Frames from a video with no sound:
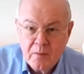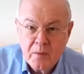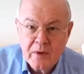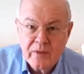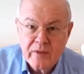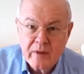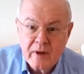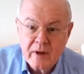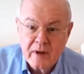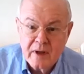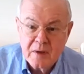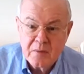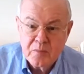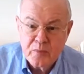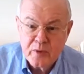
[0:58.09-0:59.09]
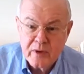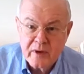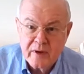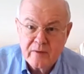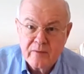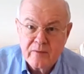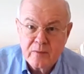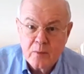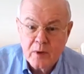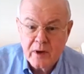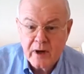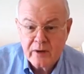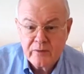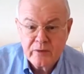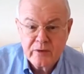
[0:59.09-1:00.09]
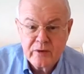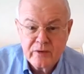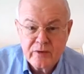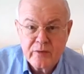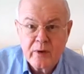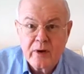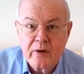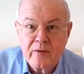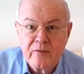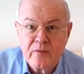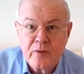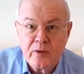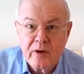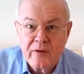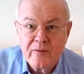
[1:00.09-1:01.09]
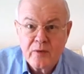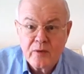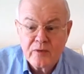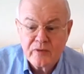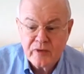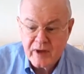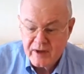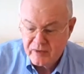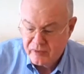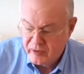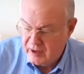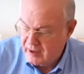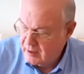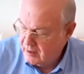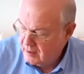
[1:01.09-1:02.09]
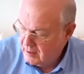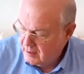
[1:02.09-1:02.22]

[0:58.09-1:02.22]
with uh, input of 100 to 240 volts AC.